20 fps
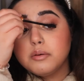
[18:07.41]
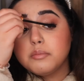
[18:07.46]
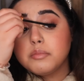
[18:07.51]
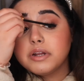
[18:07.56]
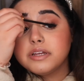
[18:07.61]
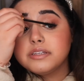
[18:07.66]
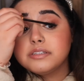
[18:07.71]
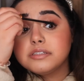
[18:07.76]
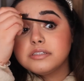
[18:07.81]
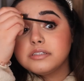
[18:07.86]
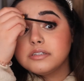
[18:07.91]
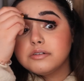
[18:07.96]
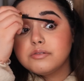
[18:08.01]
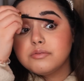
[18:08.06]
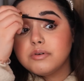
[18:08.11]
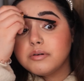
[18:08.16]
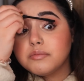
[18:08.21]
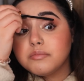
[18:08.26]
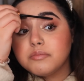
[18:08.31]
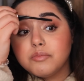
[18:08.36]
but I still
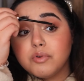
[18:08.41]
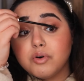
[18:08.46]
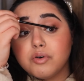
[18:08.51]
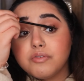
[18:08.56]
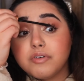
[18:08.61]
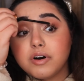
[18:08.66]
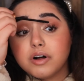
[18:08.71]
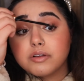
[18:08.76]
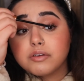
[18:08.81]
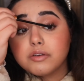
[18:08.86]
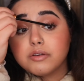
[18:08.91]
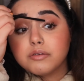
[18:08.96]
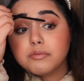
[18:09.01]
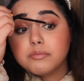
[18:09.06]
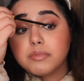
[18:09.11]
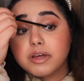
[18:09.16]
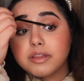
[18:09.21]
want more volume.